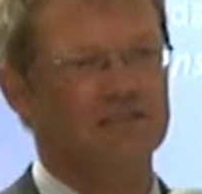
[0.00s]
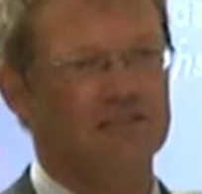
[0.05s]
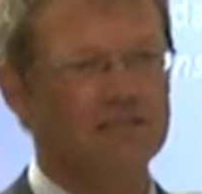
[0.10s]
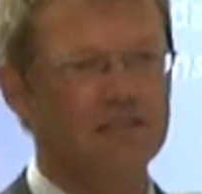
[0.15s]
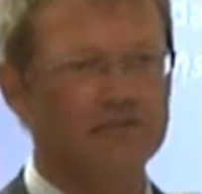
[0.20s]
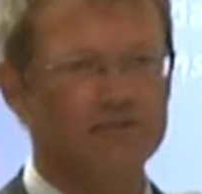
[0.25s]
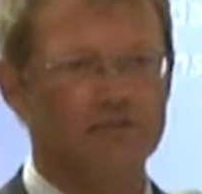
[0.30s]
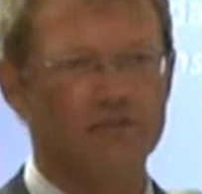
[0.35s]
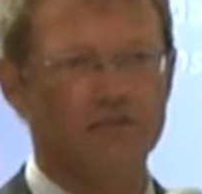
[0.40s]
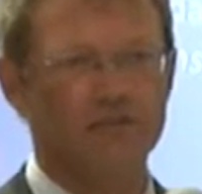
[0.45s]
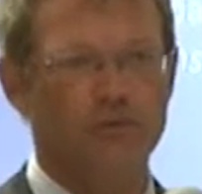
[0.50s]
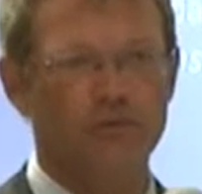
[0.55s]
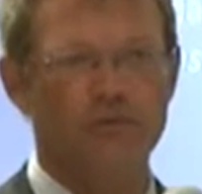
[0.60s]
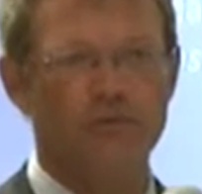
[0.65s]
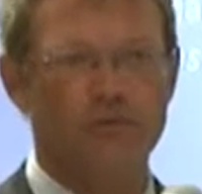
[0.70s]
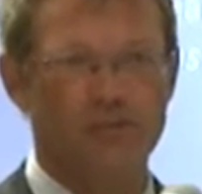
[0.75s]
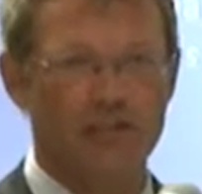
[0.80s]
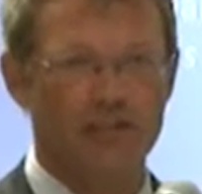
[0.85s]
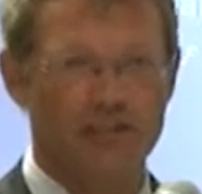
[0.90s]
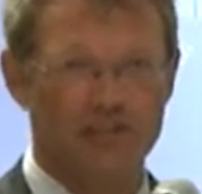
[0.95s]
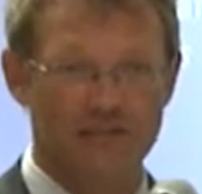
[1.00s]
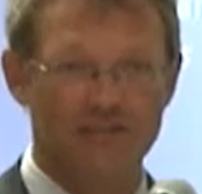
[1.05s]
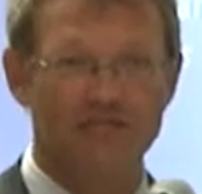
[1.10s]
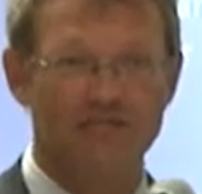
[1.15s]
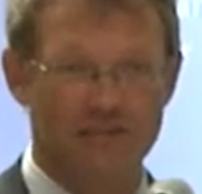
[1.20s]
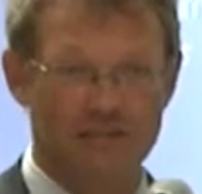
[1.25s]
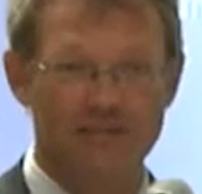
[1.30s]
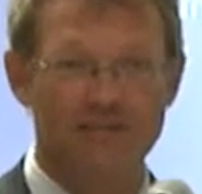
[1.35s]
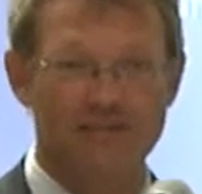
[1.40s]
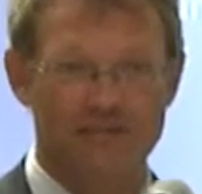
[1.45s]
even words like
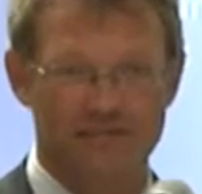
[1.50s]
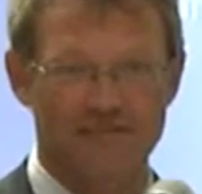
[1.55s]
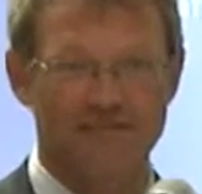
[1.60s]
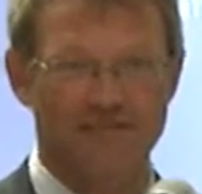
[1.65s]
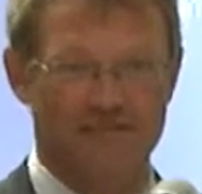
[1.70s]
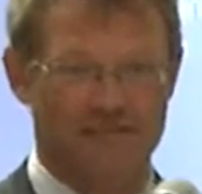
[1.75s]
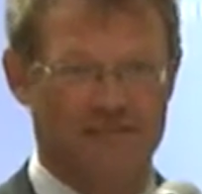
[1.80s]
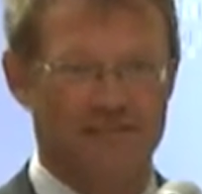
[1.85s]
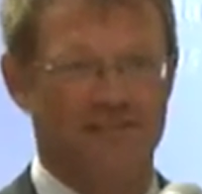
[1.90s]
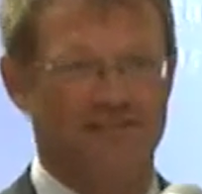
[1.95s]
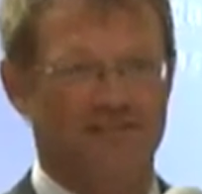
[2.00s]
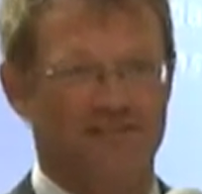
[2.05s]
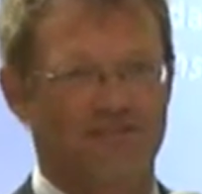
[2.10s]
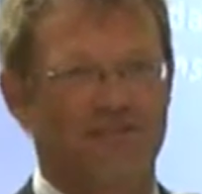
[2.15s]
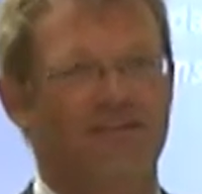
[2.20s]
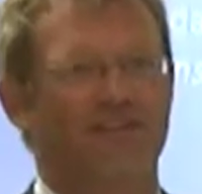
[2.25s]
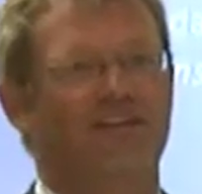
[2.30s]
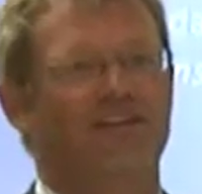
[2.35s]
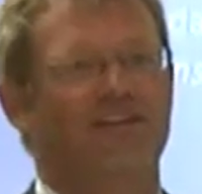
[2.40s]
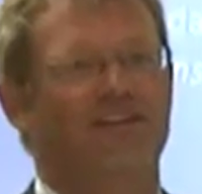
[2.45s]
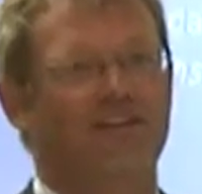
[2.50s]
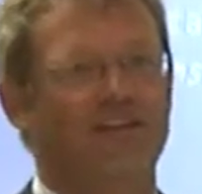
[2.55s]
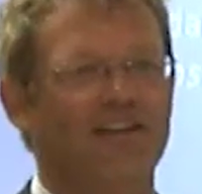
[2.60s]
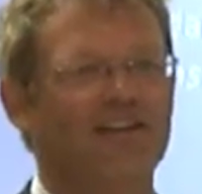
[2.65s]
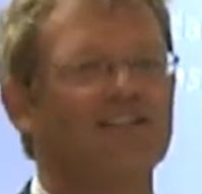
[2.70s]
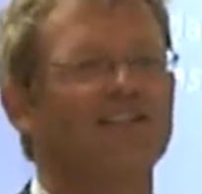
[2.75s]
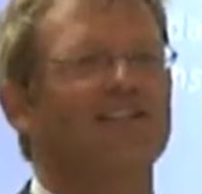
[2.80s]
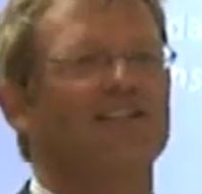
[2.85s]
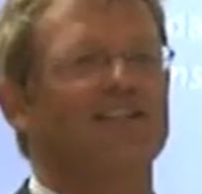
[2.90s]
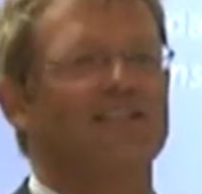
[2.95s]
defendant, etc.,
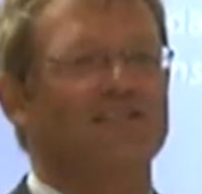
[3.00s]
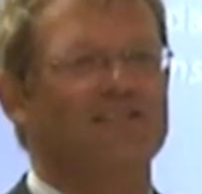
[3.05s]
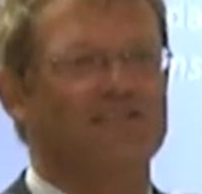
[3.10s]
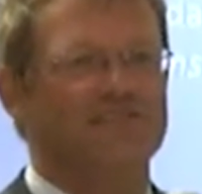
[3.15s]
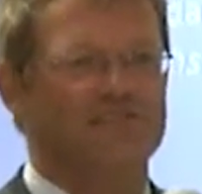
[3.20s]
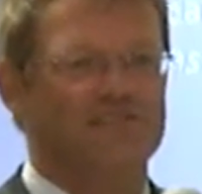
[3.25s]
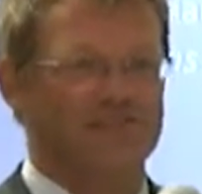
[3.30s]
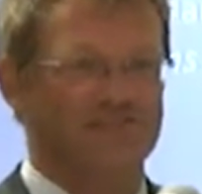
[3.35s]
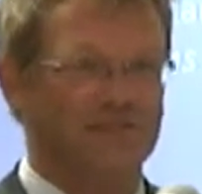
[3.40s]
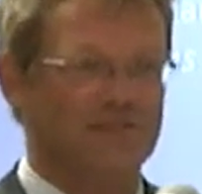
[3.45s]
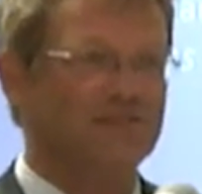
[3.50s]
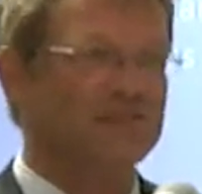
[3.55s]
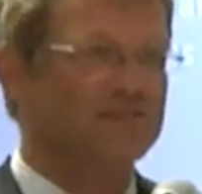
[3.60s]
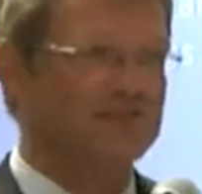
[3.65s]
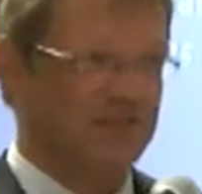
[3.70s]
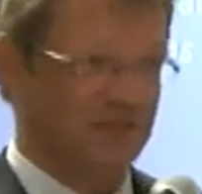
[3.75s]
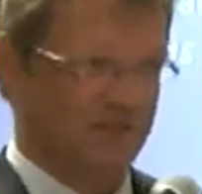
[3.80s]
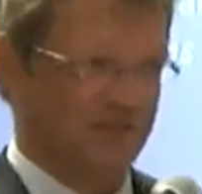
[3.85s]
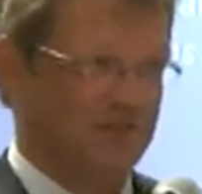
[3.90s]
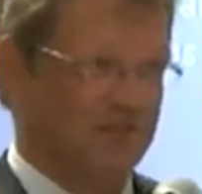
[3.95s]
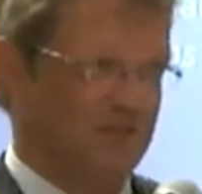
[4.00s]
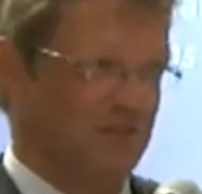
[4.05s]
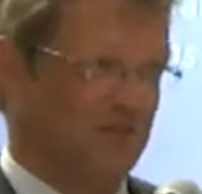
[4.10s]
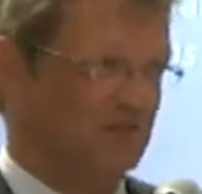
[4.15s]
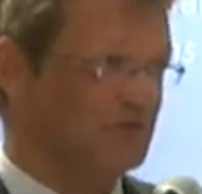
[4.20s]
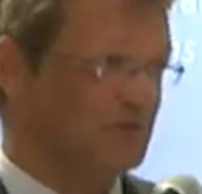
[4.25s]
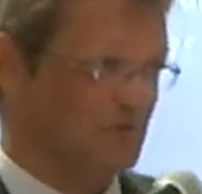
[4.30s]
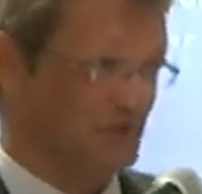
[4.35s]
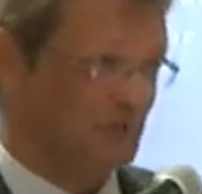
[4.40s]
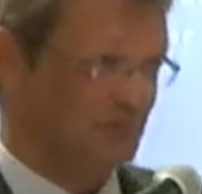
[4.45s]
are simply difficult
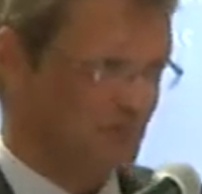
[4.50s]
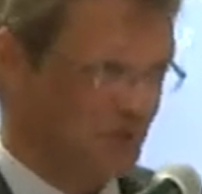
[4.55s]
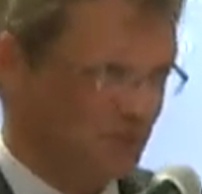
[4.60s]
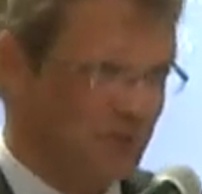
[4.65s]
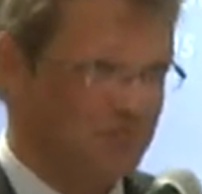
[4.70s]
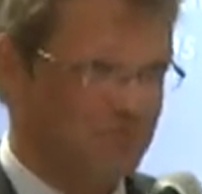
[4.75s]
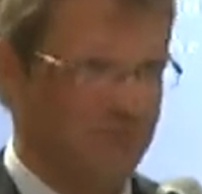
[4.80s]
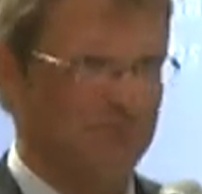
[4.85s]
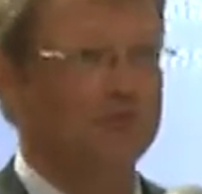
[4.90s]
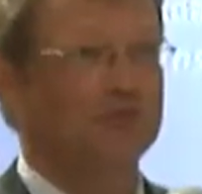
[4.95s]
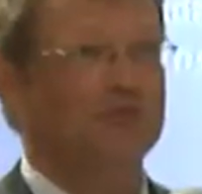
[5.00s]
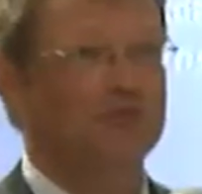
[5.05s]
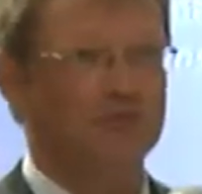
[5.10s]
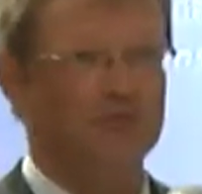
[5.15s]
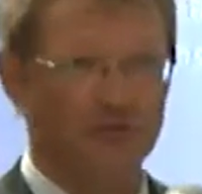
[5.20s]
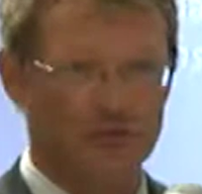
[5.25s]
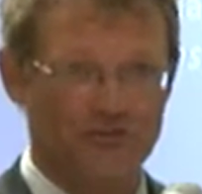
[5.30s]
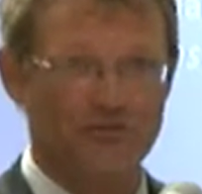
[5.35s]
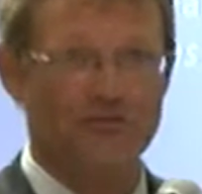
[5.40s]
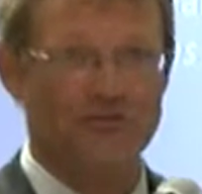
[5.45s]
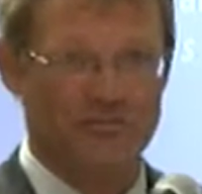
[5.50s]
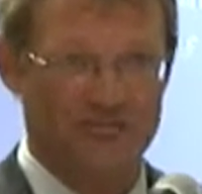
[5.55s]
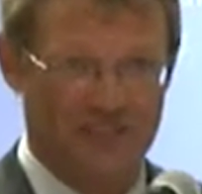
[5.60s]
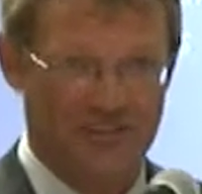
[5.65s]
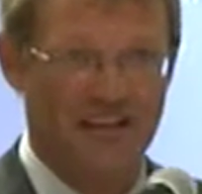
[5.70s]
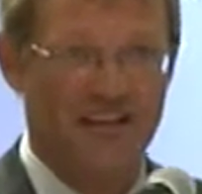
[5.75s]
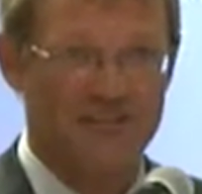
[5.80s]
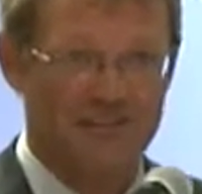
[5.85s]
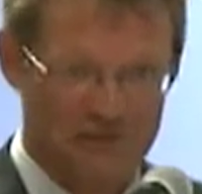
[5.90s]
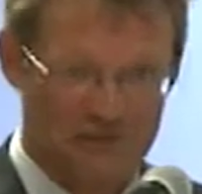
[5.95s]
for people to
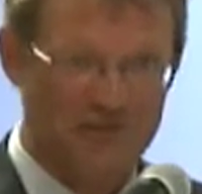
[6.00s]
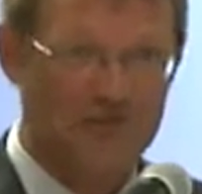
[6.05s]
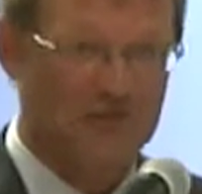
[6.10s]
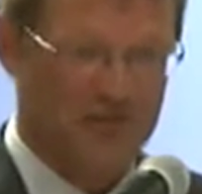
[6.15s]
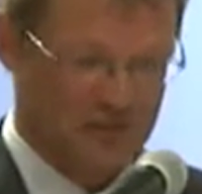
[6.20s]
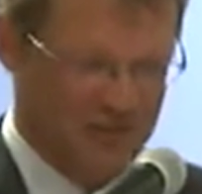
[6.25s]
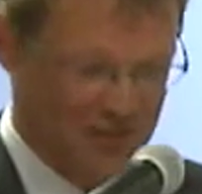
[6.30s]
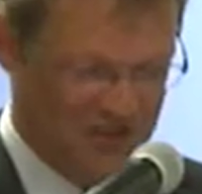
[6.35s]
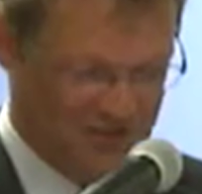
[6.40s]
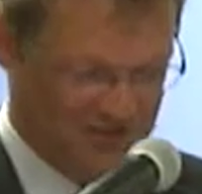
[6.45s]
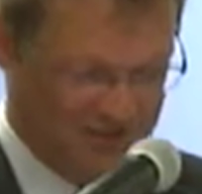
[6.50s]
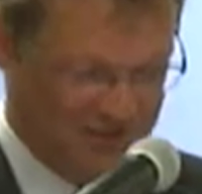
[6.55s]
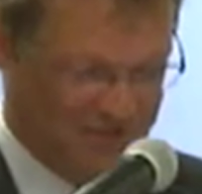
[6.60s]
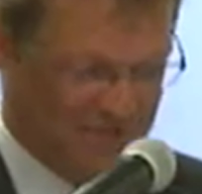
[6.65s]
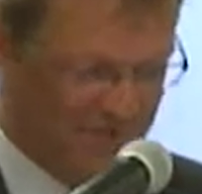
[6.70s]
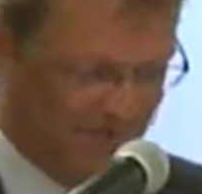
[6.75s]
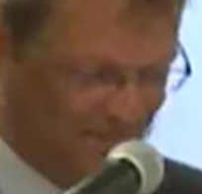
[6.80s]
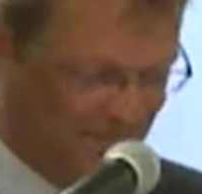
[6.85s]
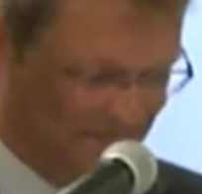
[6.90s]
understand, to grasp.